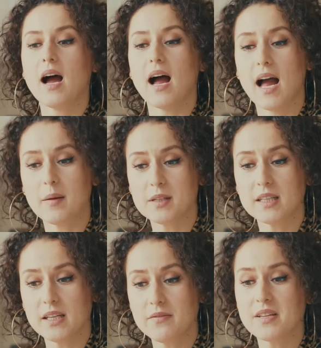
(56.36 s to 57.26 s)
I
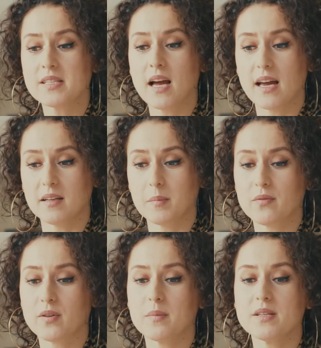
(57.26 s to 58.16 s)
believe he's hiding me
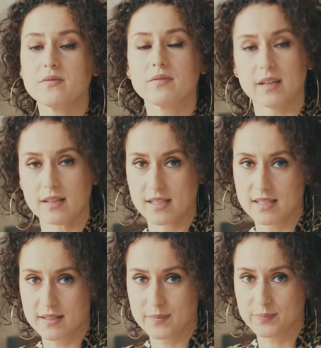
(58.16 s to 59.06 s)
from his
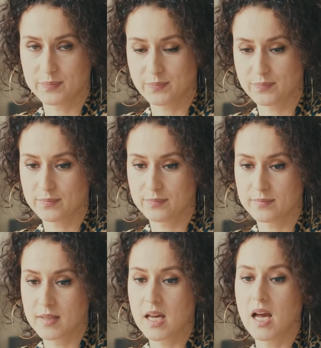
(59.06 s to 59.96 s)
friends.
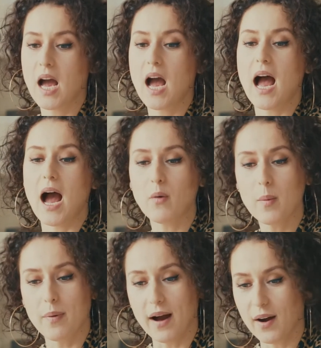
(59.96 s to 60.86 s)
How
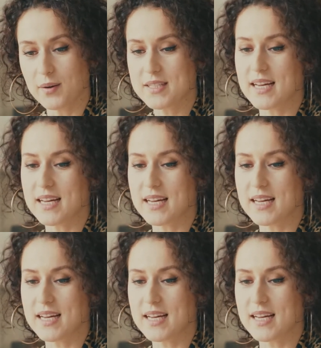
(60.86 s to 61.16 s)
about